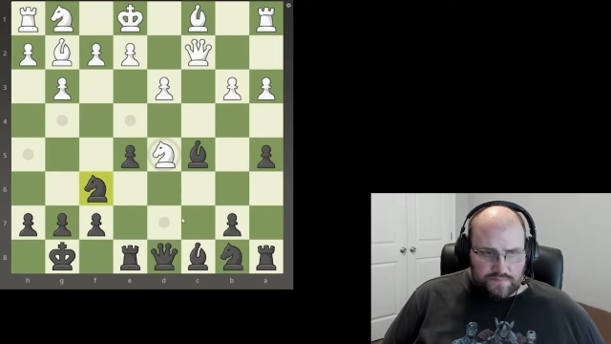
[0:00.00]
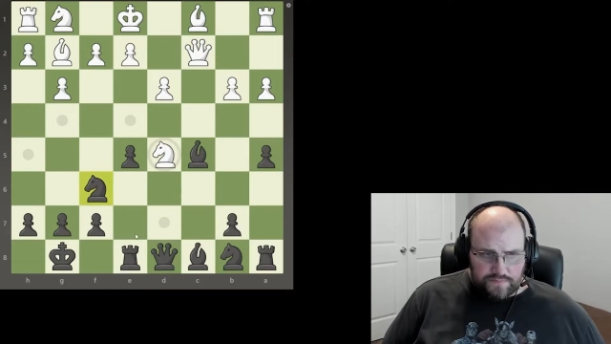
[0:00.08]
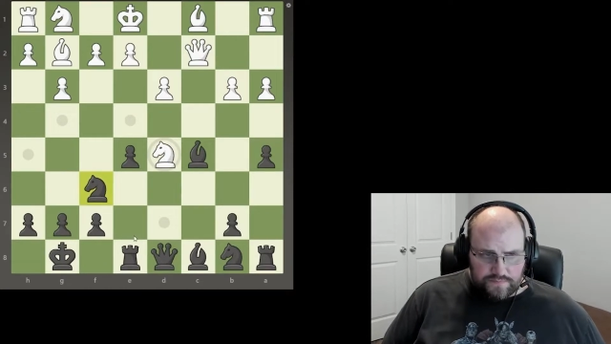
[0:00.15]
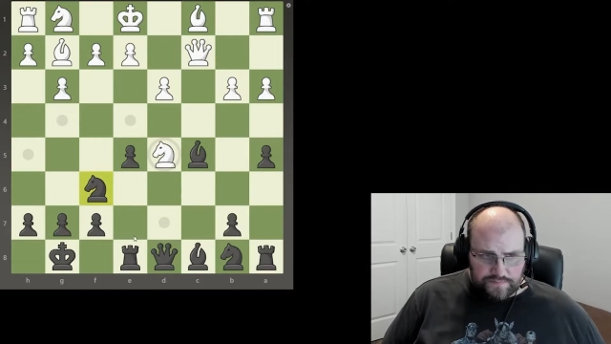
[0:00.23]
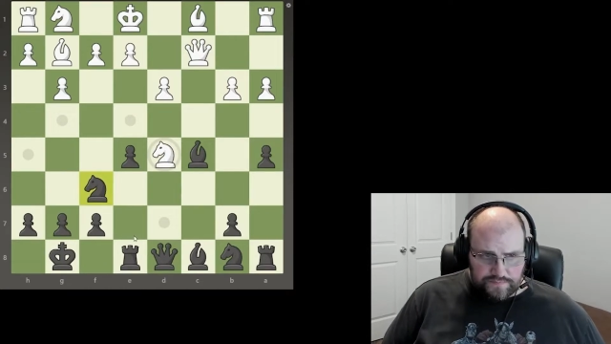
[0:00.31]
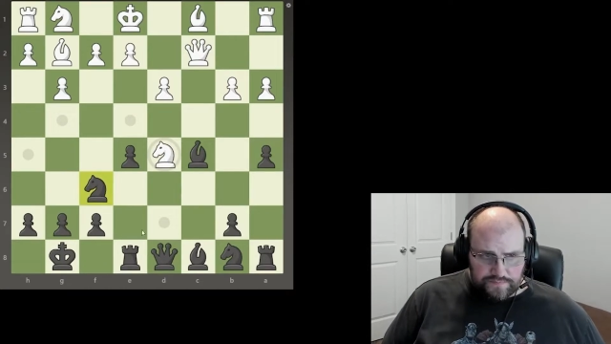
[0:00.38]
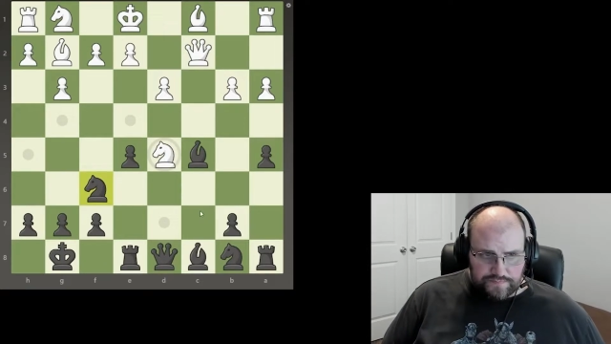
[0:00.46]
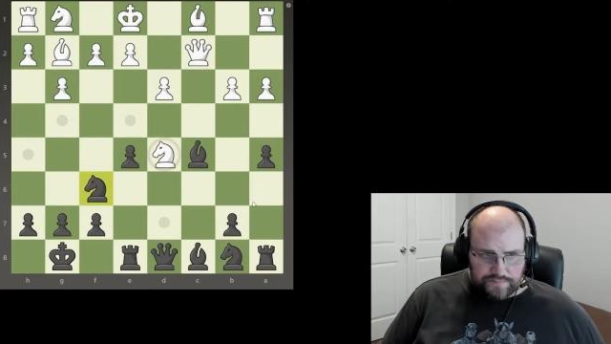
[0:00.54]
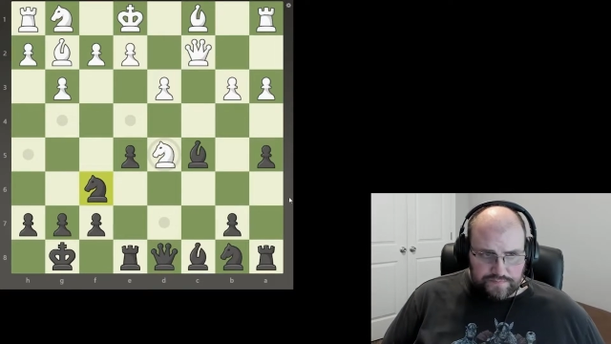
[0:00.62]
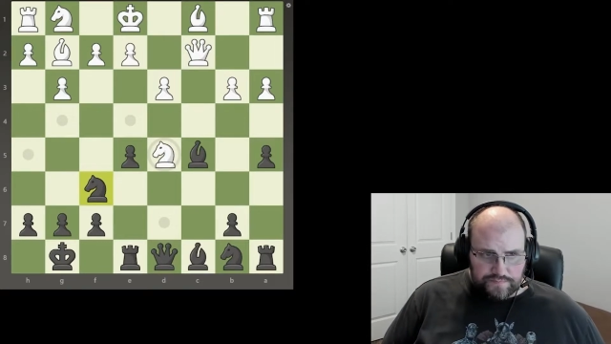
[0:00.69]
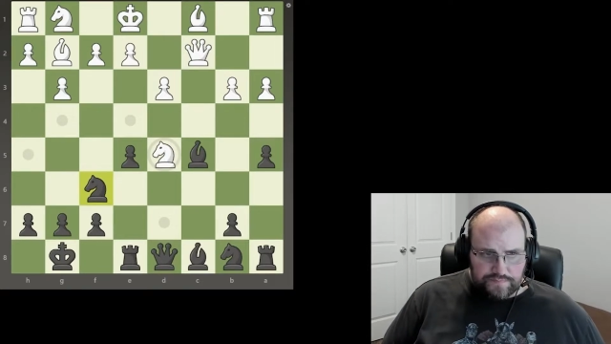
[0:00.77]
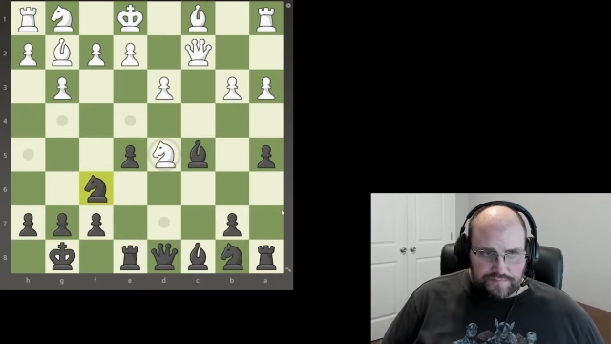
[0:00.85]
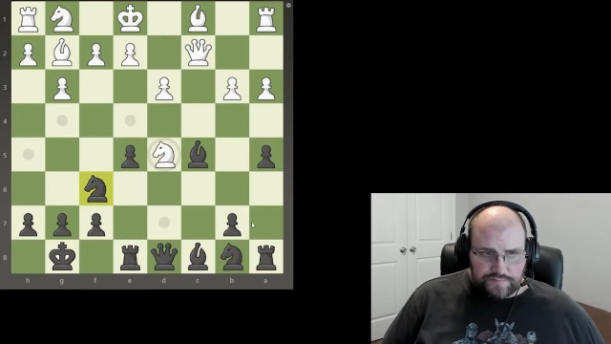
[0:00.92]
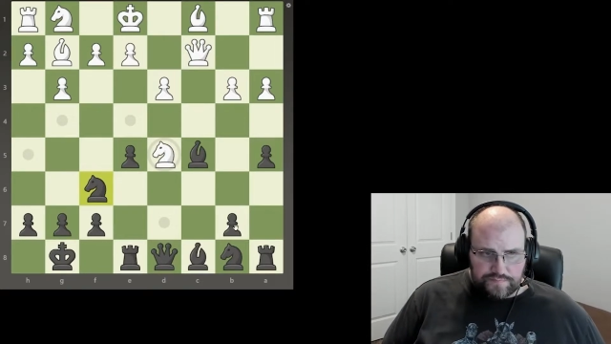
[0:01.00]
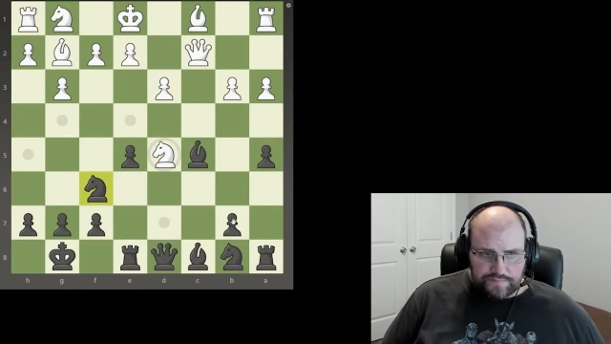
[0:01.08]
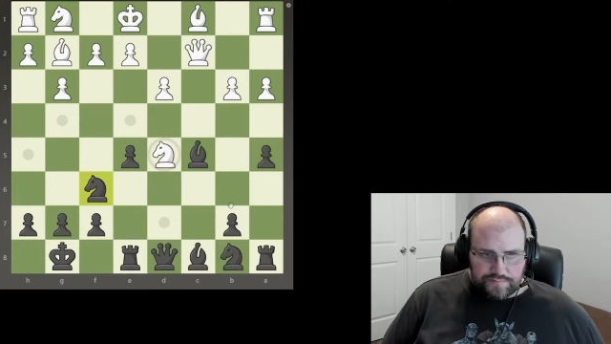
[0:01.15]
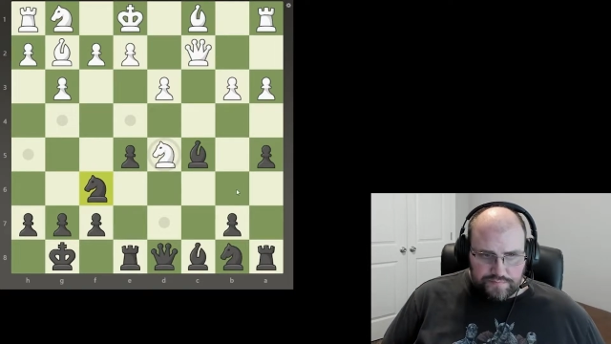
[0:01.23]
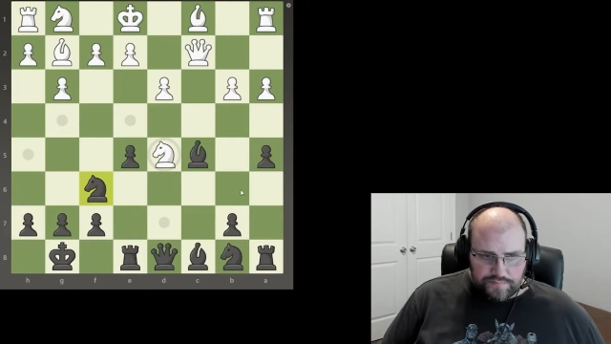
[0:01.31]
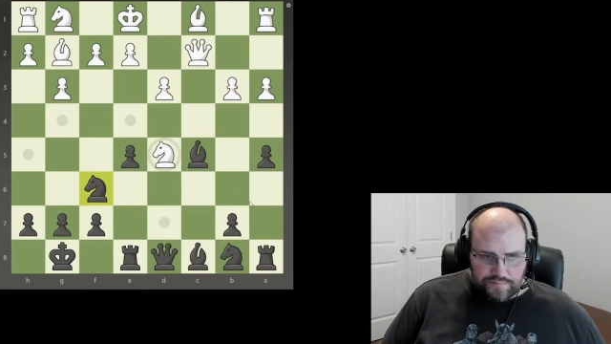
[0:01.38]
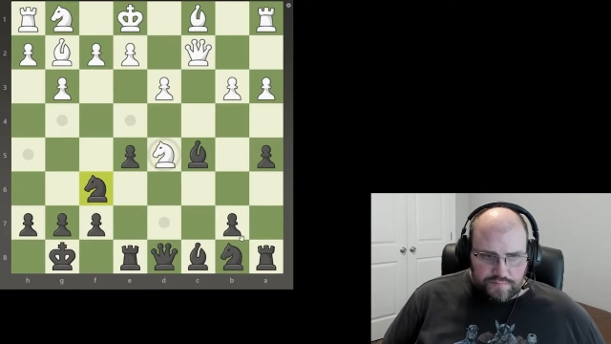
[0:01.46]

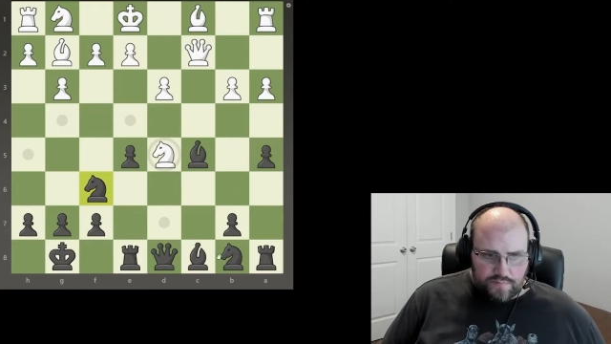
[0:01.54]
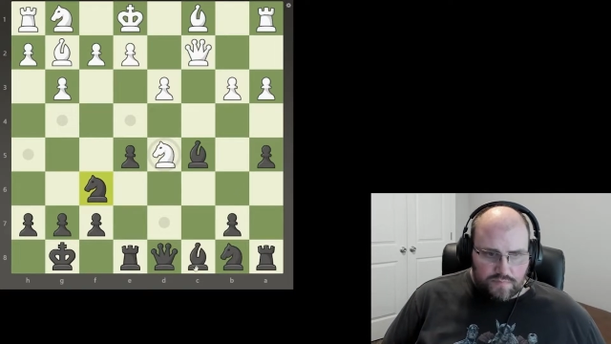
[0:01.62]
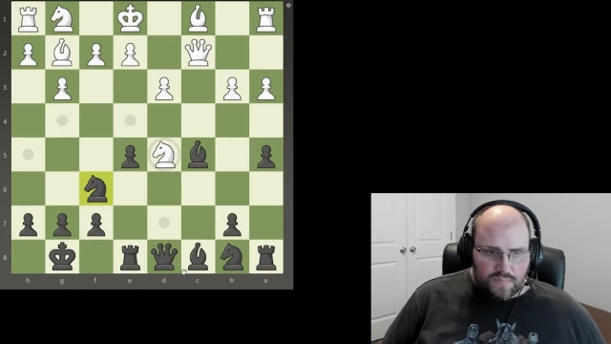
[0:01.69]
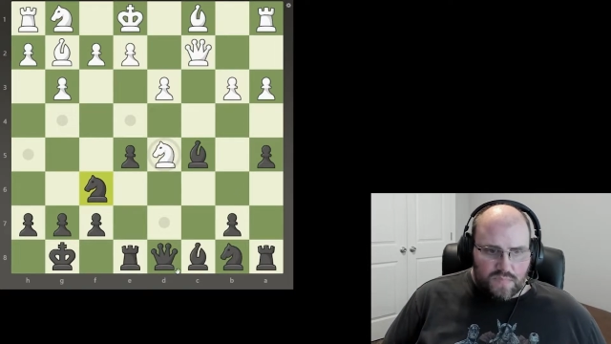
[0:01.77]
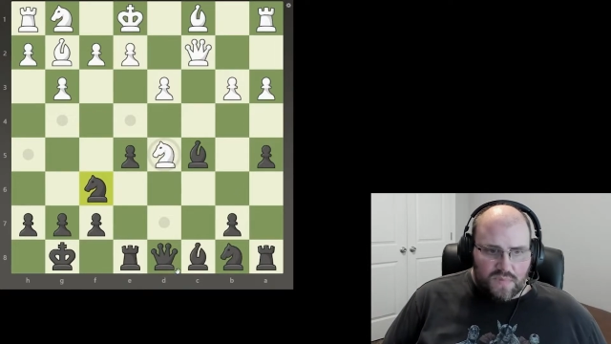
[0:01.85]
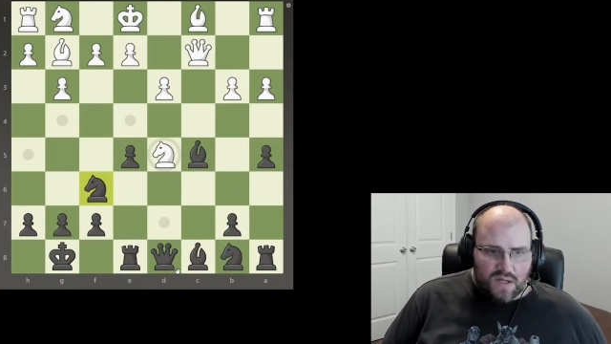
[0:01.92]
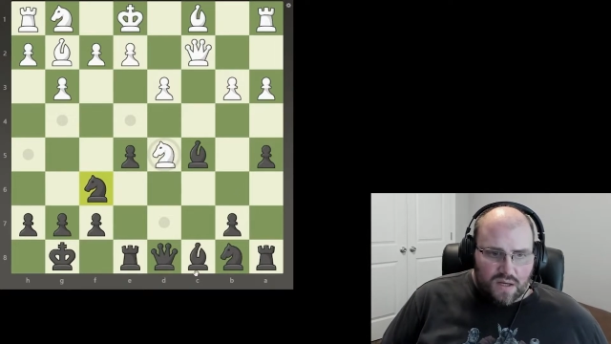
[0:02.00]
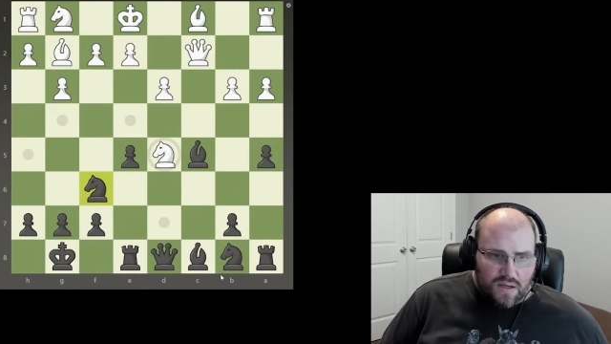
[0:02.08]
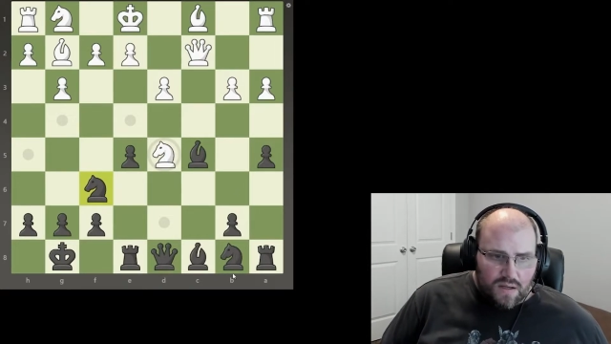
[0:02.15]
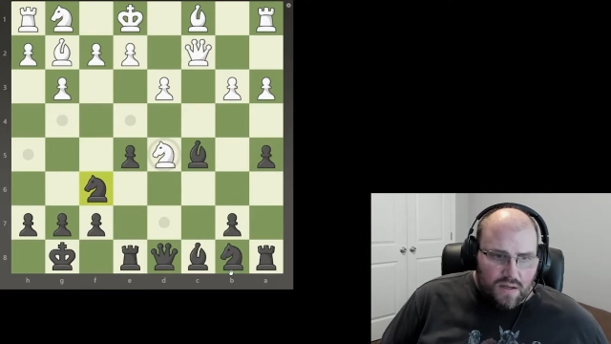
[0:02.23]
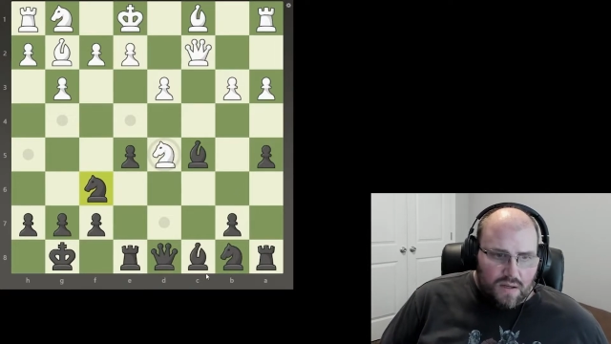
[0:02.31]
(silence)